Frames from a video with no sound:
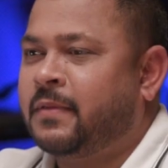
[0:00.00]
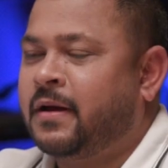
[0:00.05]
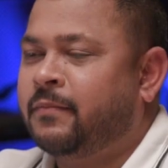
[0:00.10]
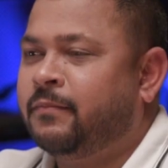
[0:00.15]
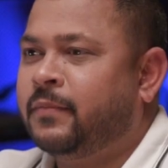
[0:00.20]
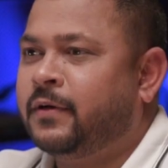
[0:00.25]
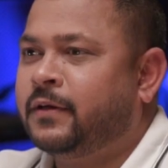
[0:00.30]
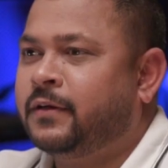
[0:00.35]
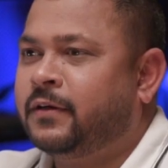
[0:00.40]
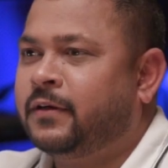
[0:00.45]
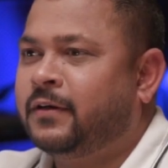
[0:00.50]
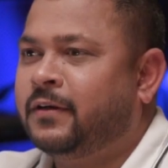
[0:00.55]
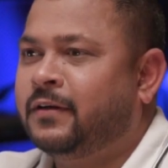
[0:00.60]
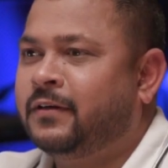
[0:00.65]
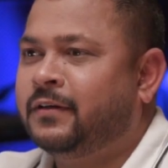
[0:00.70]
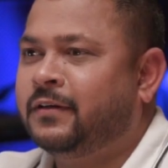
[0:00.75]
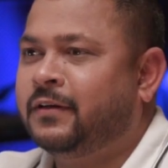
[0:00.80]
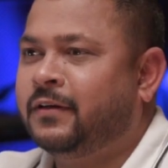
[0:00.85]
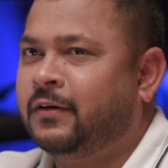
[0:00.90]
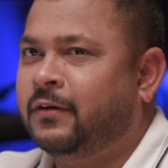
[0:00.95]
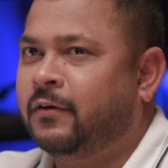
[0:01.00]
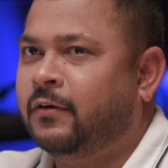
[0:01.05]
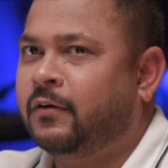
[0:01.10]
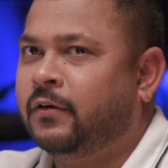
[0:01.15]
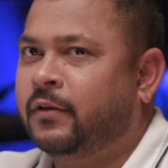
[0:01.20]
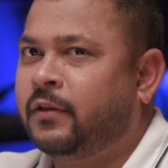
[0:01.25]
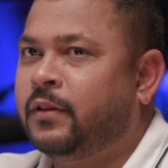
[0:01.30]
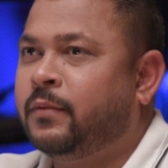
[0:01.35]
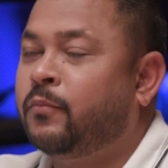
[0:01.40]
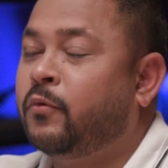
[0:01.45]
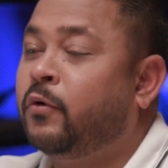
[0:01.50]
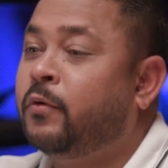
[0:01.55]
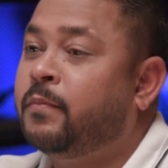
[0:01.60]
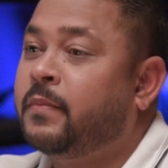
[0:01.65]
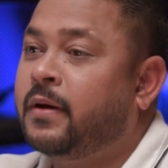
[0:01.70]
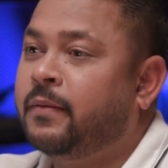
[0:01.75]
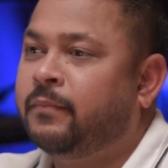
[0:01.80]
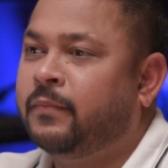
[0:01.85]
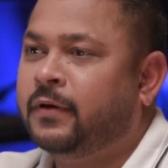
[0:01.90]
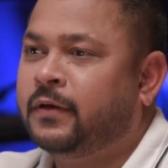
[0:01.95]
member or the board
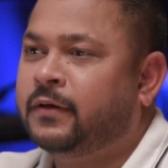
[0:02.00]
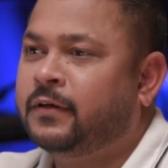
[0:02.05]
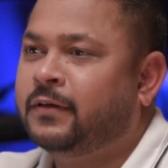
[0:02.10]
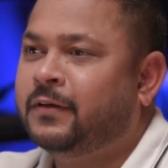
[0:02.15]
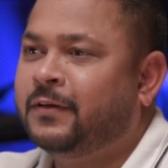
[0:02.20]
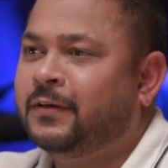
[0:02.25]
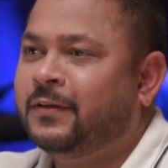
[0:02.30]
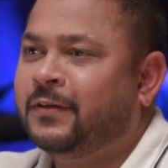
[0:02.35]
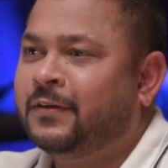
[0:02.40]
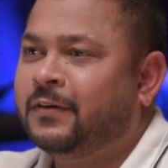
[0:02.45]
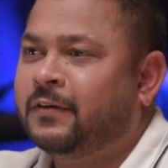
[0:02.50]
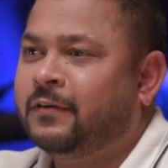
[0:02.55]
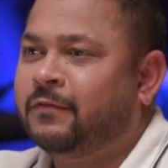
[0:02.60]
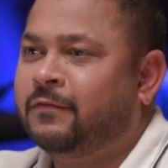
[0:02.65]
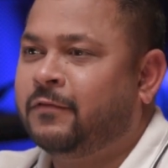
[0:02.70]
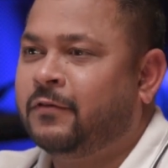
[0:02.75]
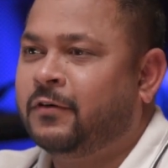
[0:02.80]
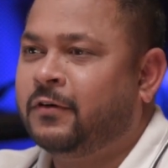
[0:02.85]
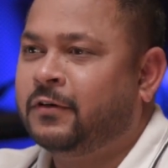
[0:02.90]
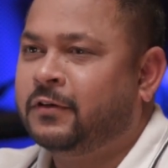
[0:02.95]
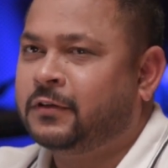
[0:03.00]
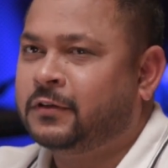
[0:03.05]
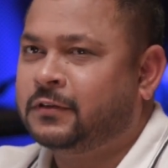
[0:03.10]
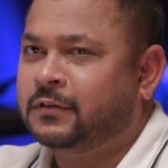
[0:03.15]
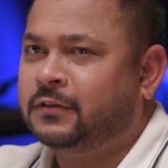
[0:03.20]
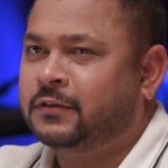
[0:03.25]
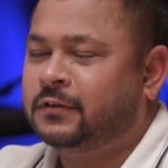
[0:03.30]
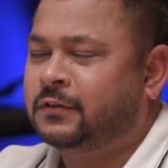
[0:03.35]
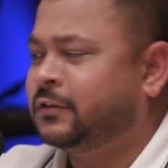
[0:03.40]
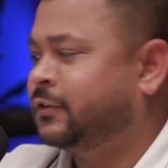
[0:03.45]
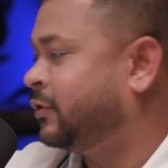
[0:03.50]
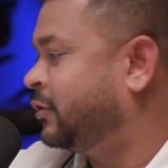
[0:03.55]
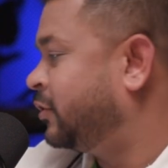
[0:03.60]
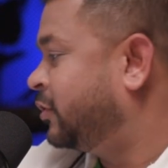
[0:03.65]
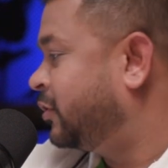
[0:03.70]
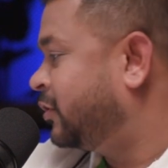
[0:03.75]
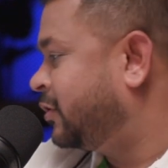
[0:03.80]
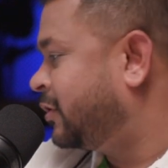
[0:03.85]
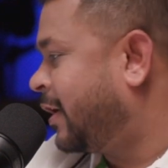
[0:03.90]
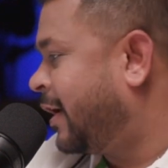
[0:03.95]
member for
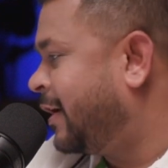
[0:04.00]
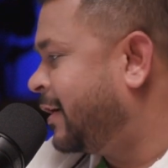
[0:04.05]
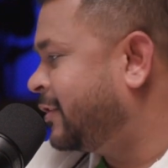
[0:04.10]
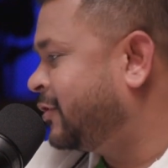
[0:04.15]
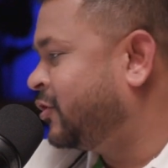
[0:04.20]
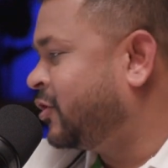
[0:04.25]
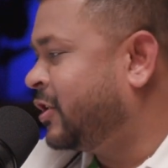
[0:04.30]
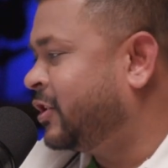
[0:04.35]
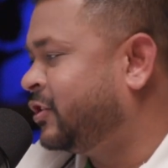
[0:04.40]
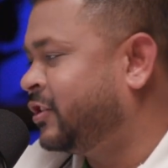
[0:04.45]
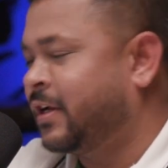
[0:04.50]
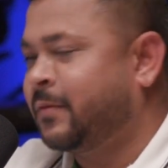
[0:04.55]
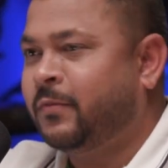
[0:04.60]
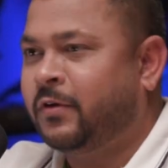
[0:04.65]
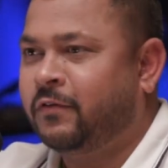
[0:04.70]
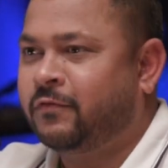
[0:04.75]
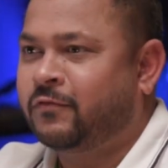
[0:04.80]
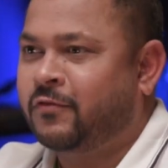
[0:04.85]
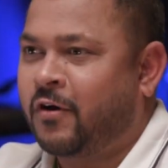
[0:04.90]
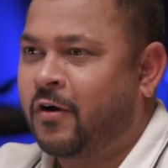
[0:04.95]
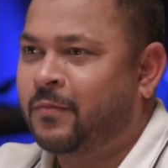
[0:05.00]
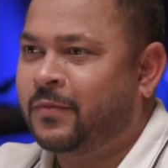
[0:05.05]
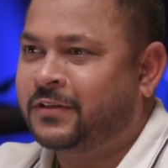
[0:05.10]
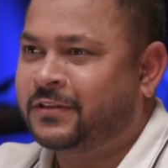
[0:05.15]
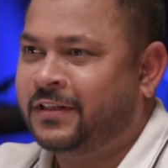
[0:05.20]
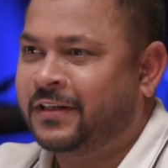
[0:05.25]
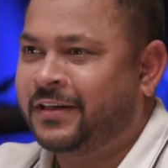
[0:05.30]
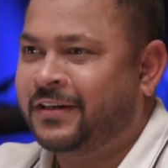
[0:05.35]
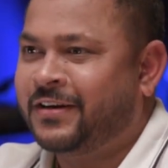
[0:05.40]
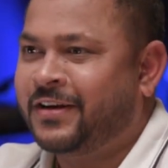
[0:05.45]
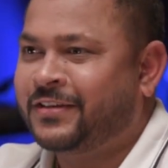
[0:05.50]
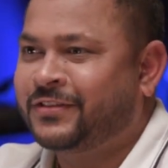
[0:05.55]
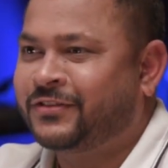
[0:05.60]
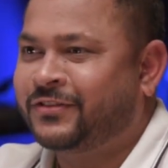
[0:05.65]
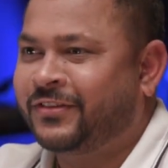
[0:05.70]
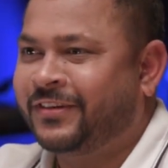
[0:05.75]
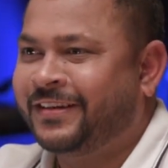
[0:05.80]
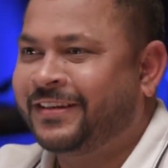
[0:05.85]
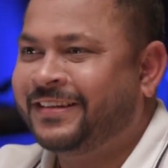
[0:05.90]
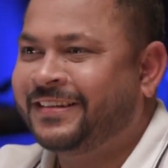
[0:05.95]
Sharjah Chamber of Commerce and
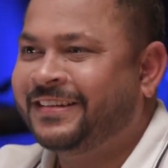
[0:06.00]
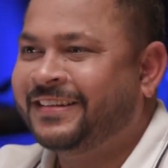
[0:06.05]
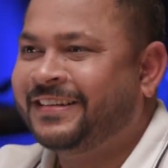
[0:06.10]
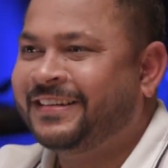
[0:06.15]
Industry,